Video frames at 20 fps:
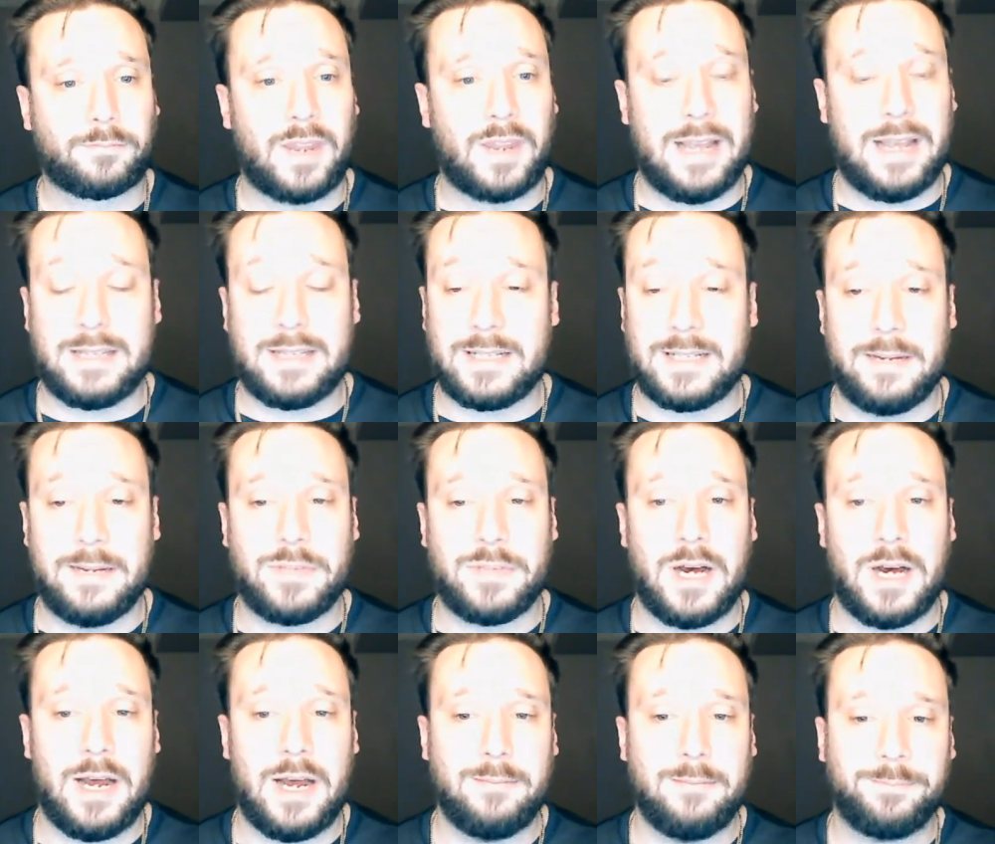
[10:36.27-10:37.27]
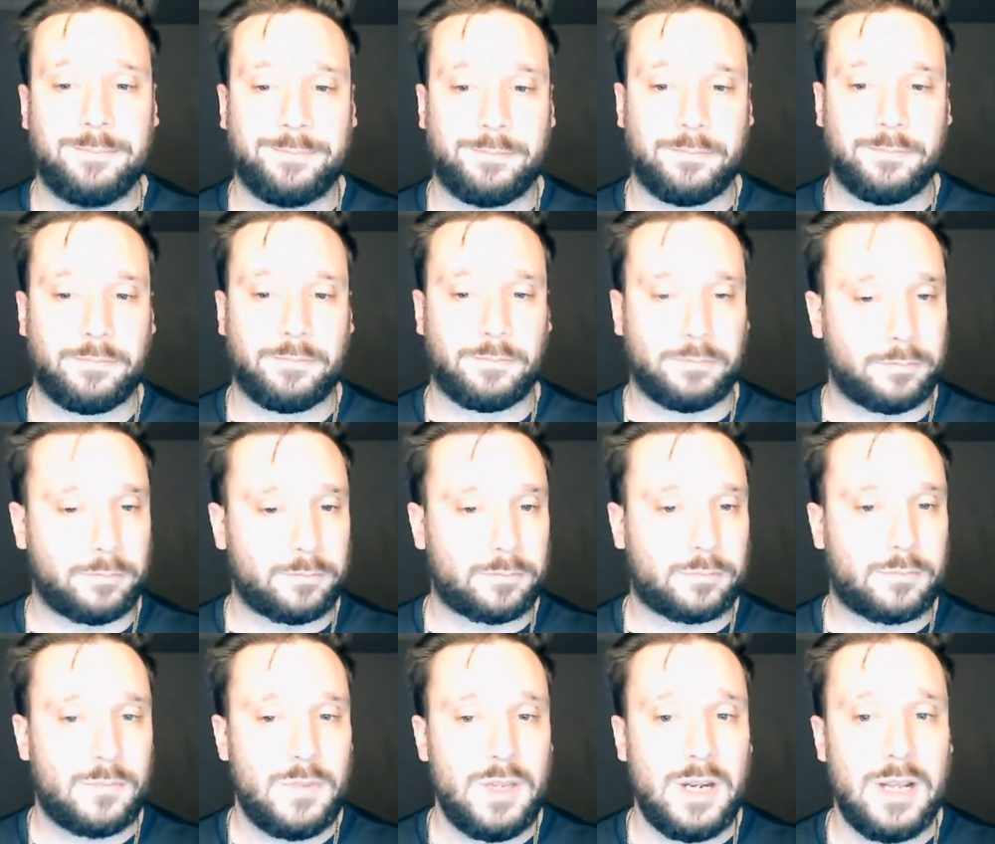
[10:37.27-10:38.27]
at the same time,
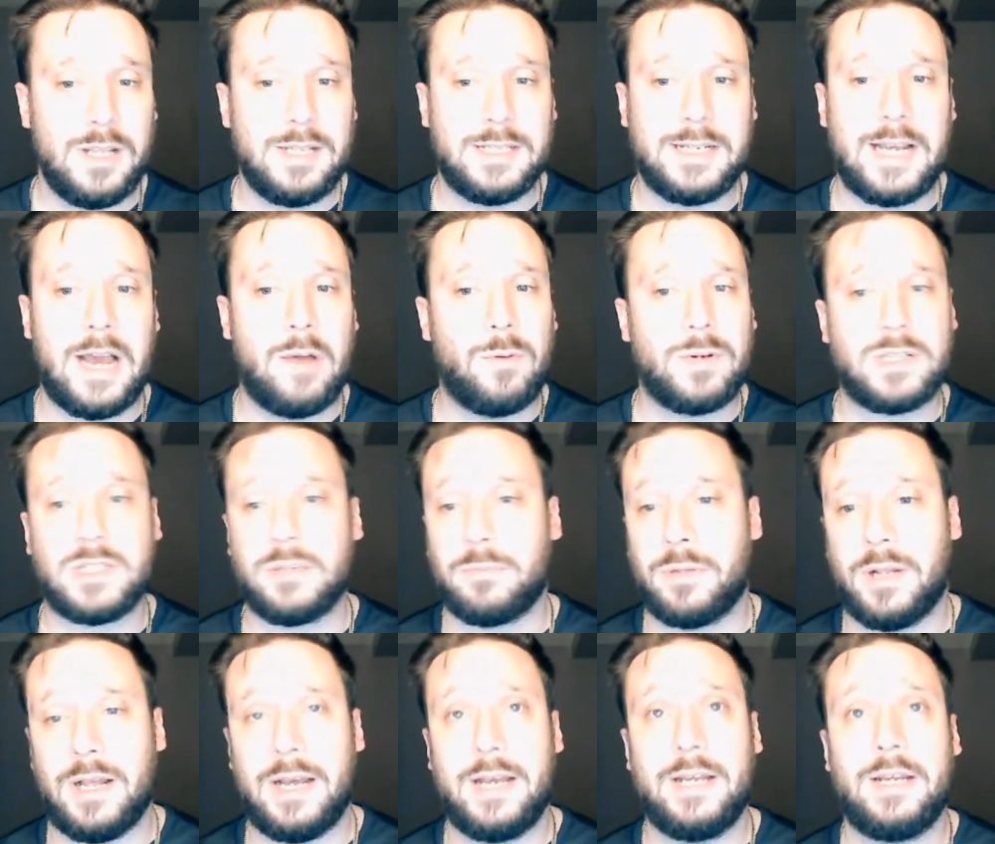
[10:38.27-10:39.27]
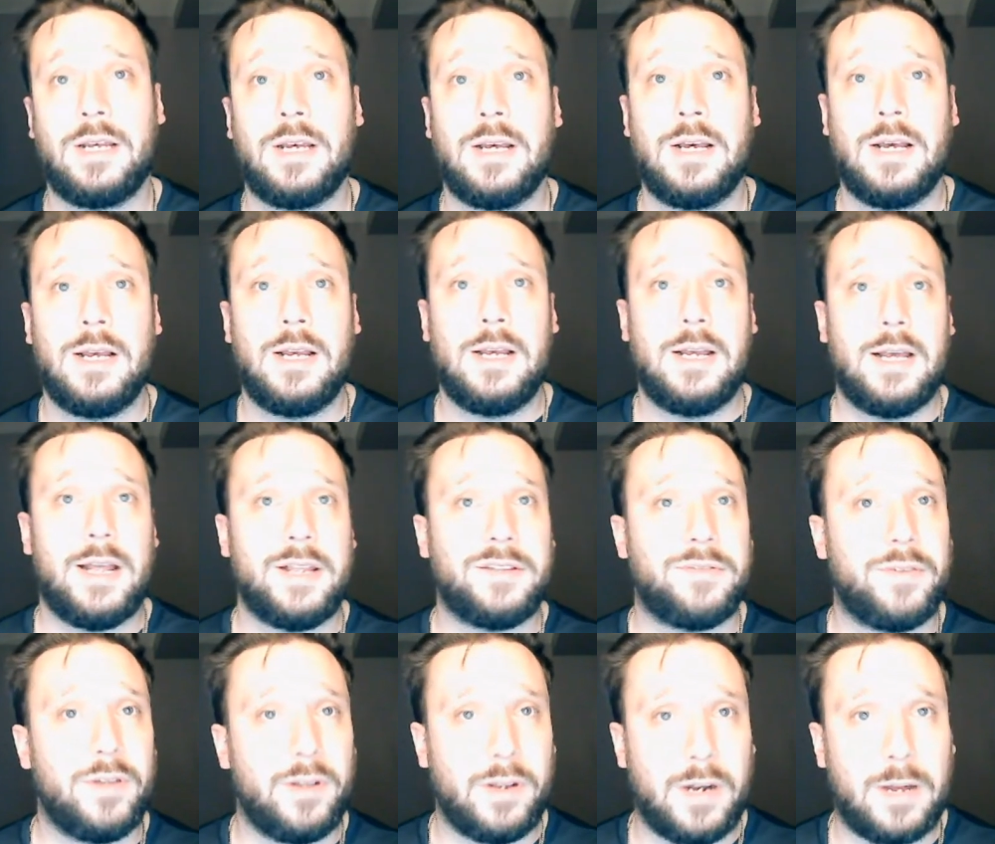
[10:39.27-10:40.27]
this guy wants to play and he's
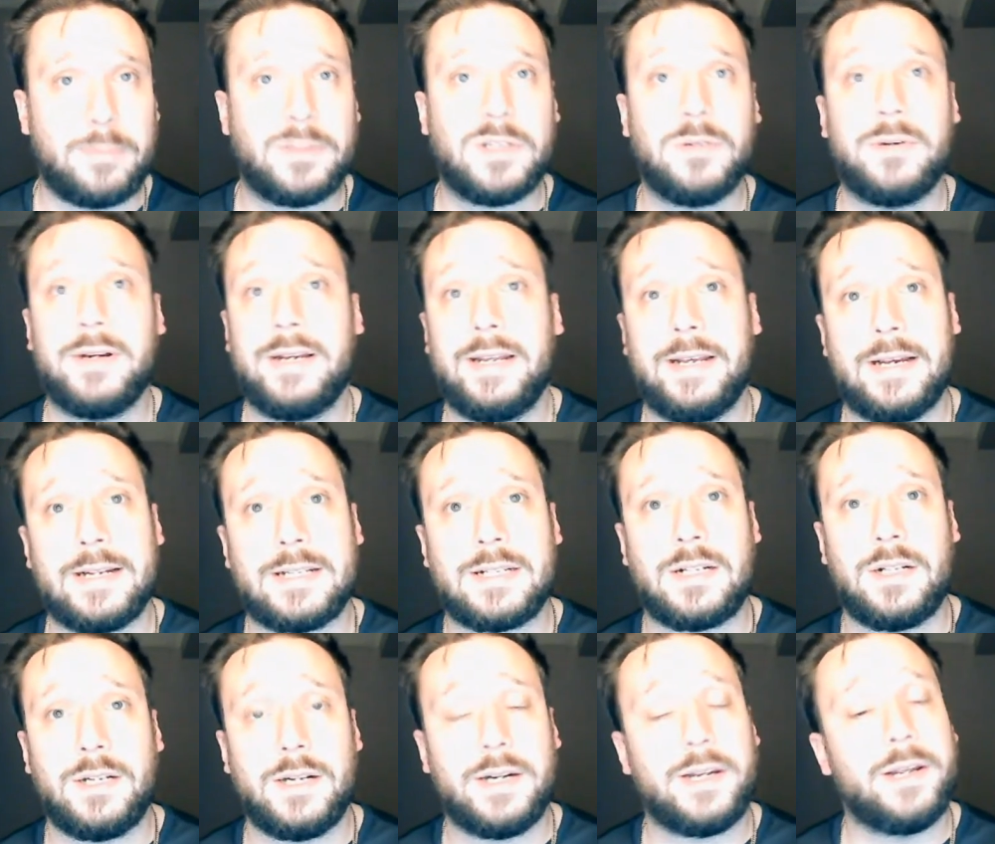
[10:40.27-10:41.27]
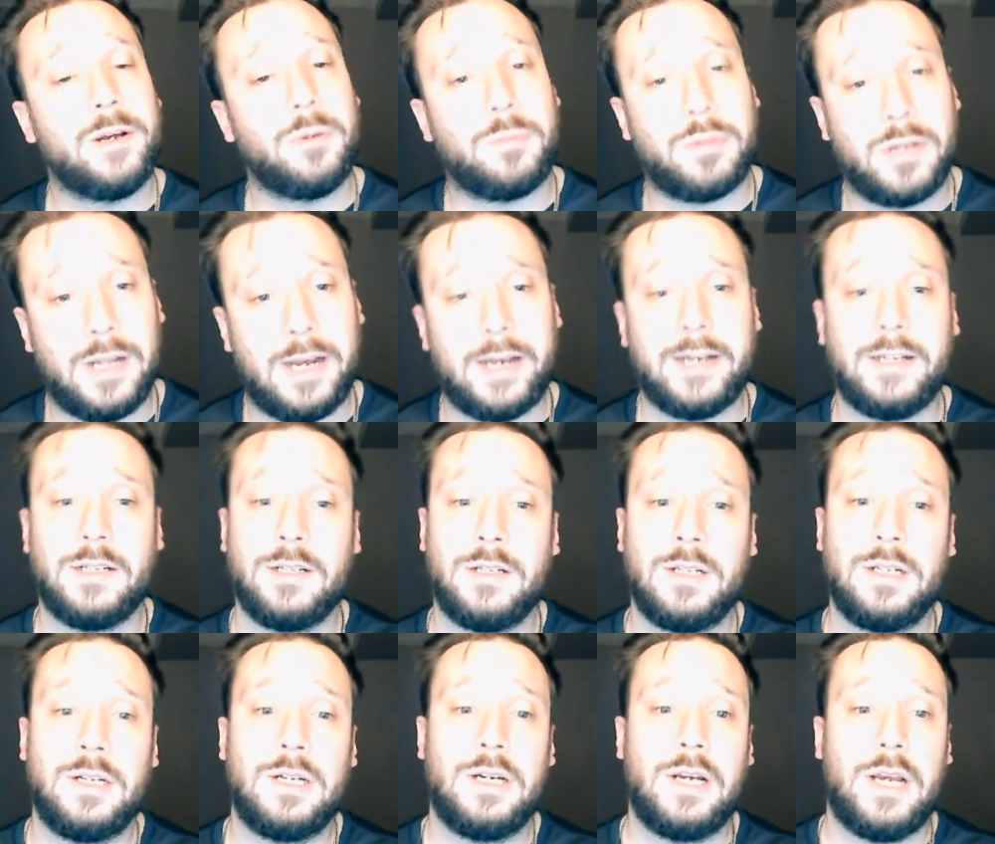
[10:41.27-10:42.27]
feeling up to it and he gets cleared, he'll play.
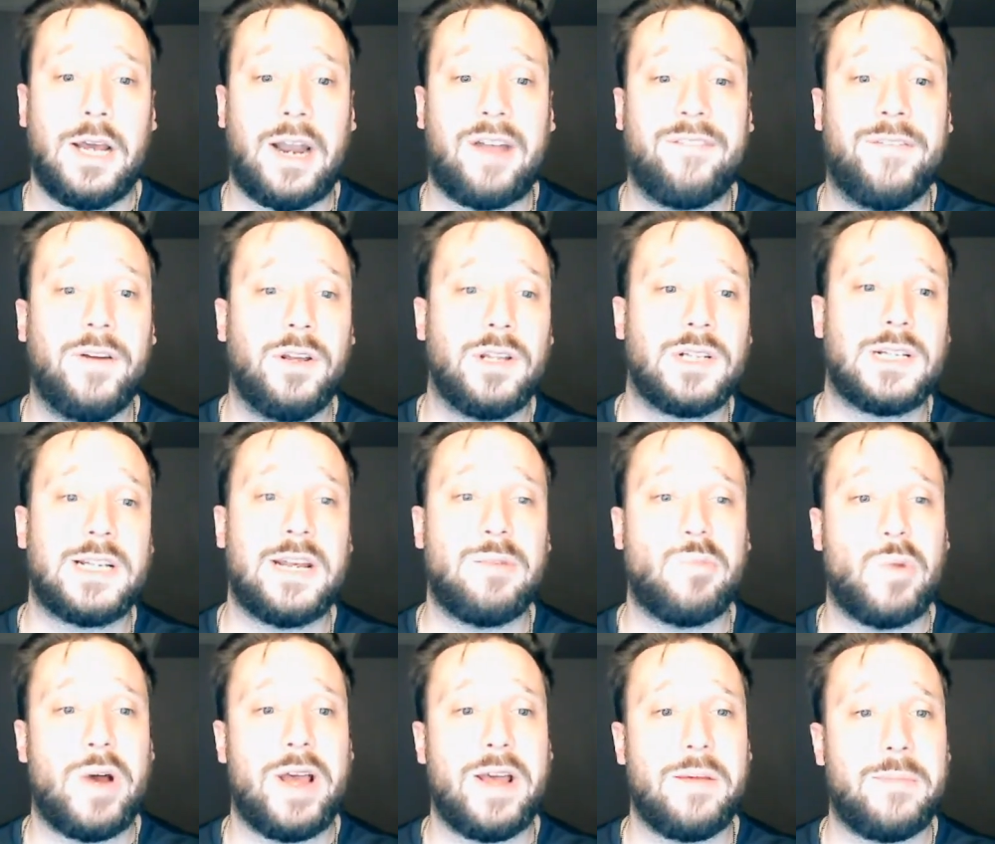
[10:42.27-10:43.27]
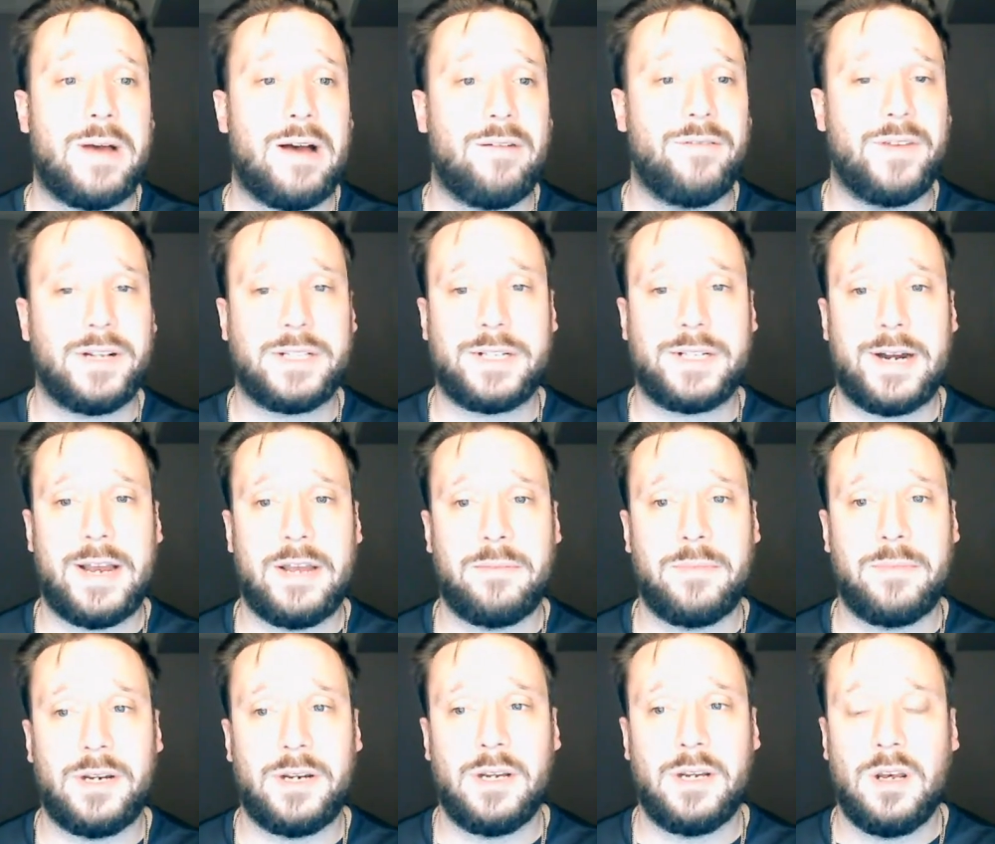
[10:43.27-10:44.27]
And I feel the same way about Victor
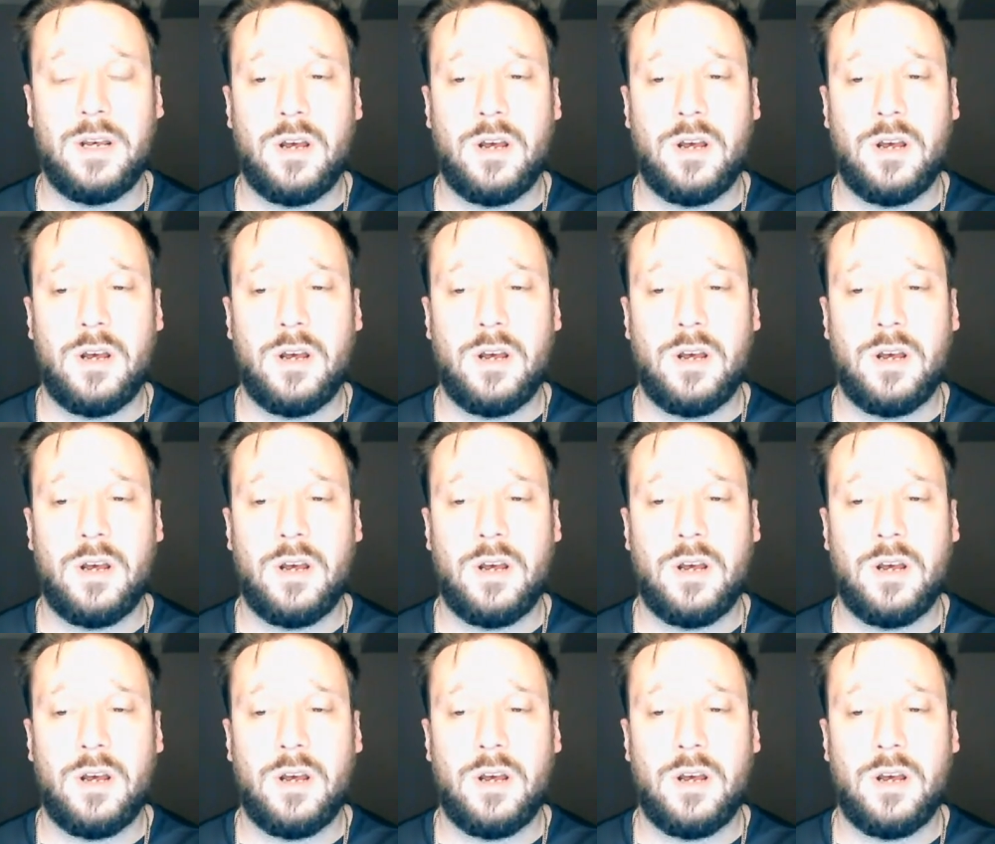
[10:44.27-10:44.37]
Hedman.